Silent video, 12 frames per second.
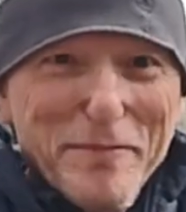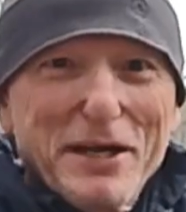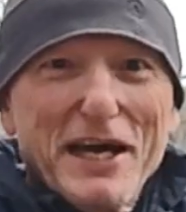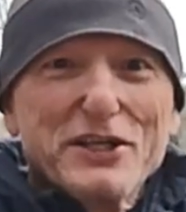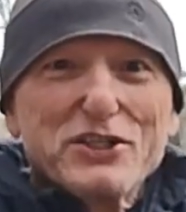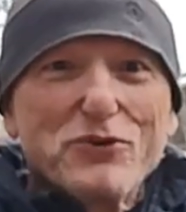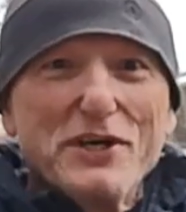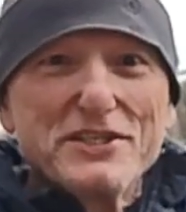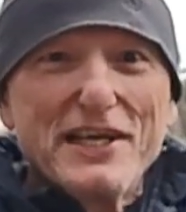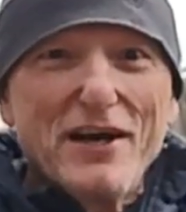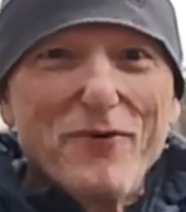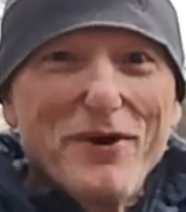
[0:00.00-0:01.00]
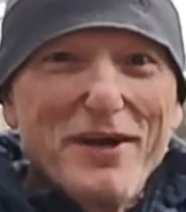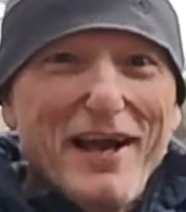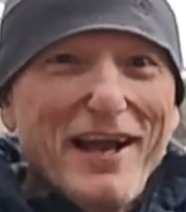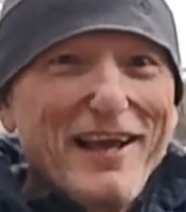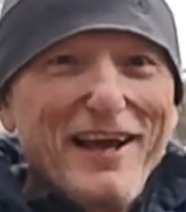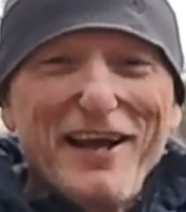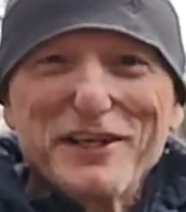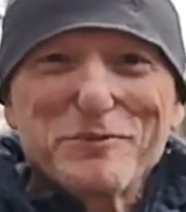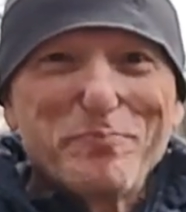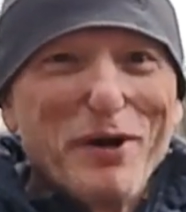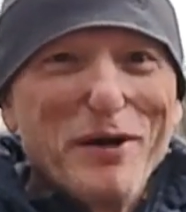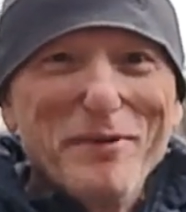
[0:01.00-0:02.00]
I'm kind of strange that way. I
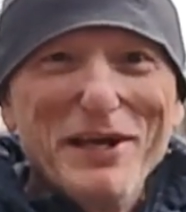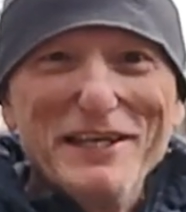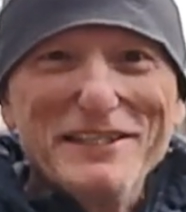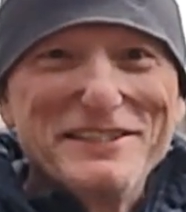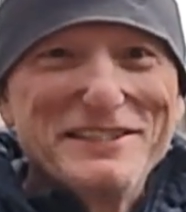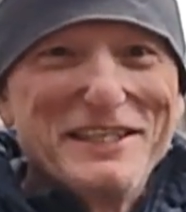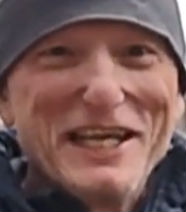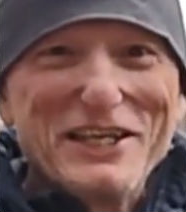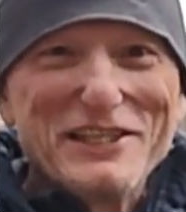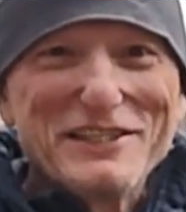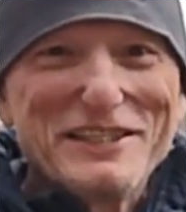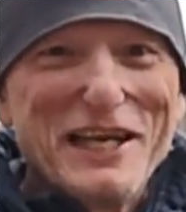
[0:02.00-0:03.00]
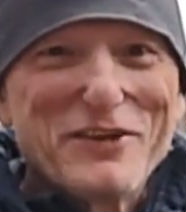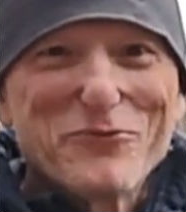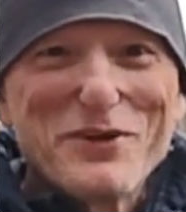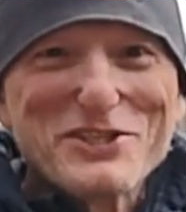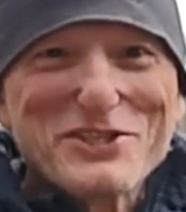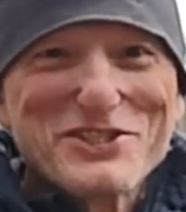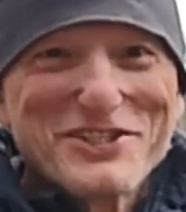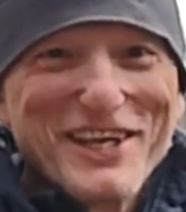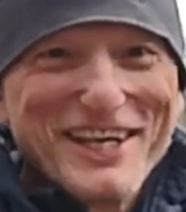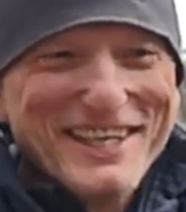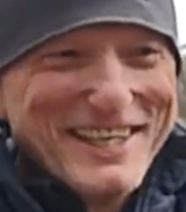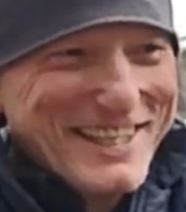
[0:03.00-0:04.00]
experiment, take risks.
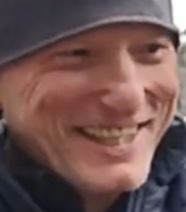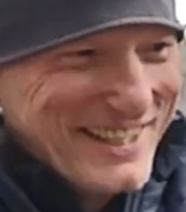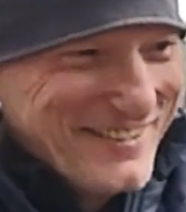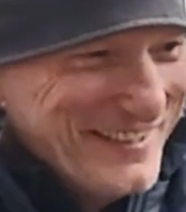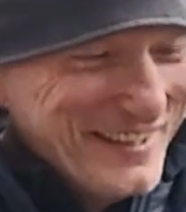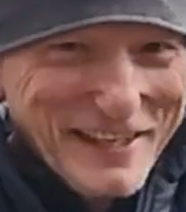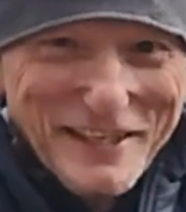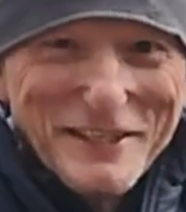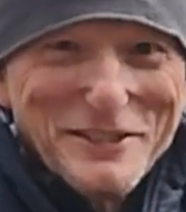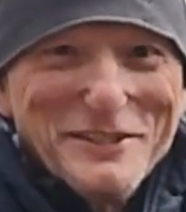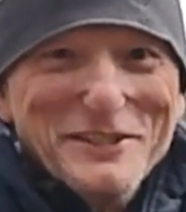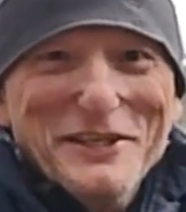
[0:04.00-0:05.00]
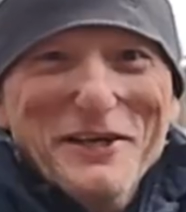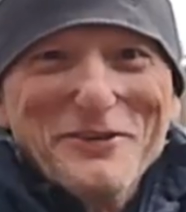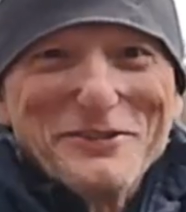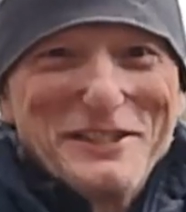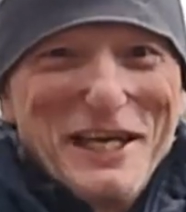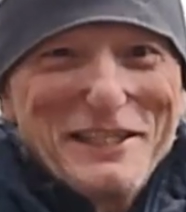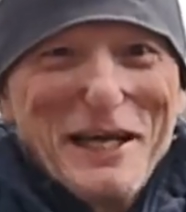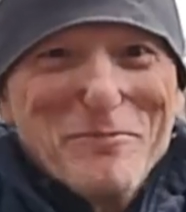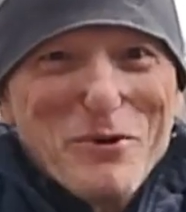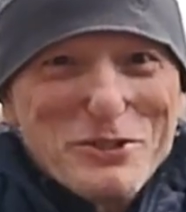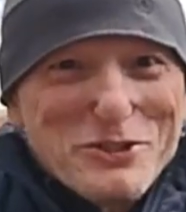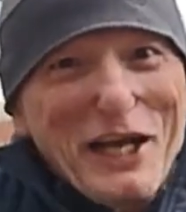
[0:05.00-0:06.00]
You know, take that
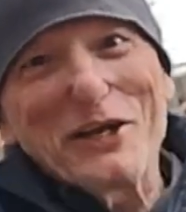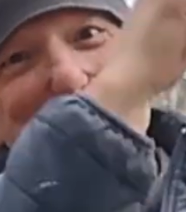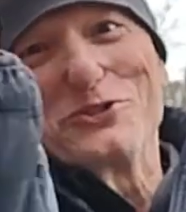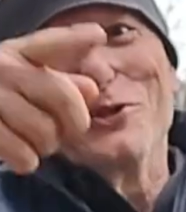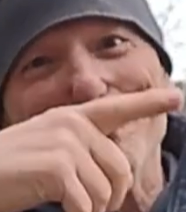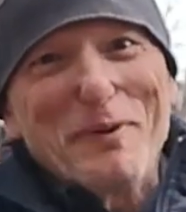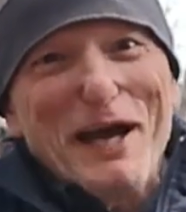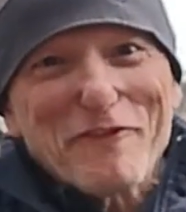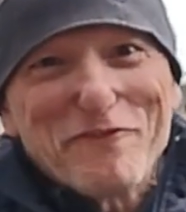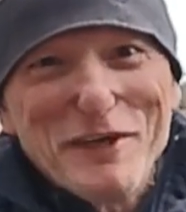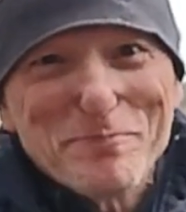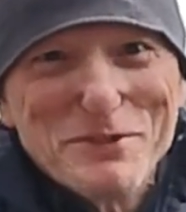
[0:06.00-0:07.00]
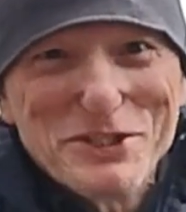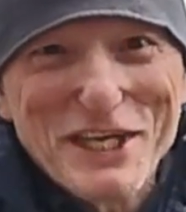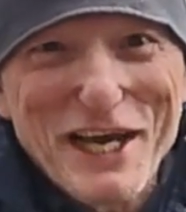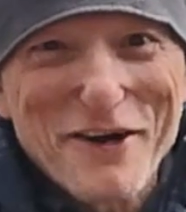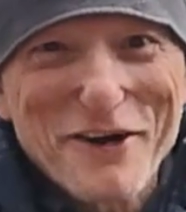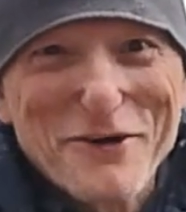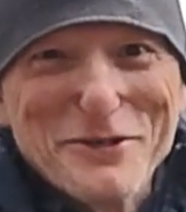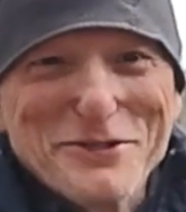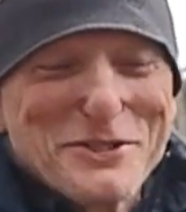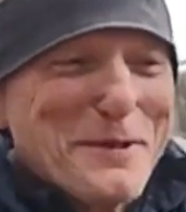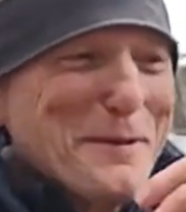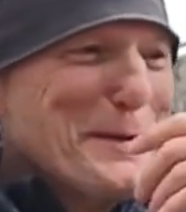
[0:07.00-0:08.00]
motorcycle and do a backflip and see how it
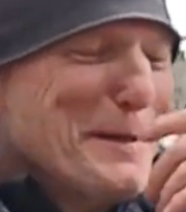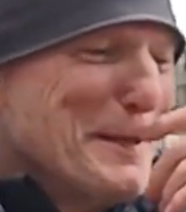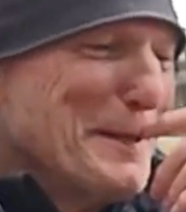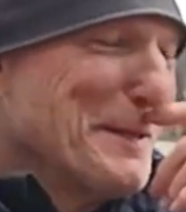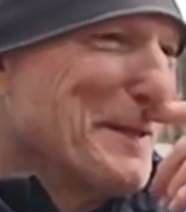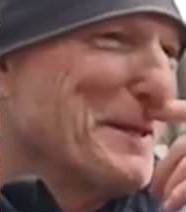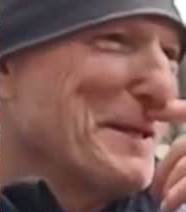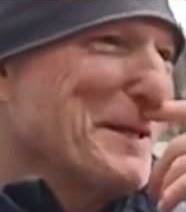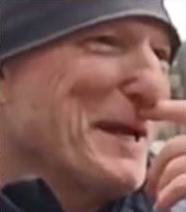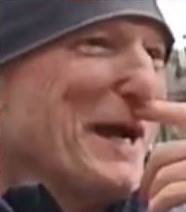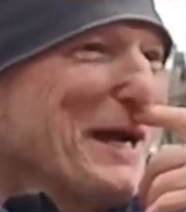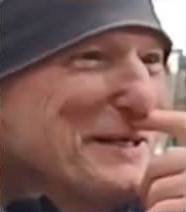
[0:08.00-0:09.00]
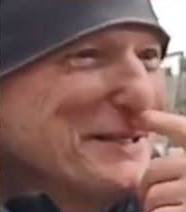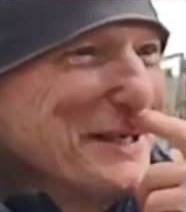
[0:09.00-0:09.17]
goes. Yeah.